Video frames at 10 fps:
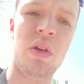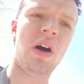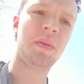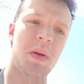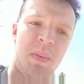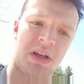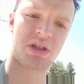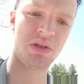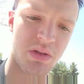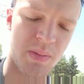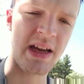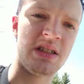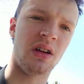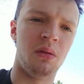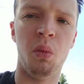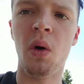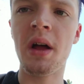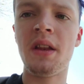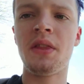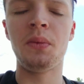you have to pick shoes based on
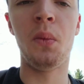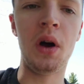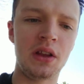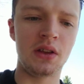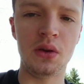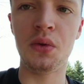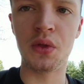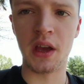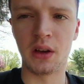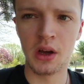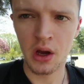what you think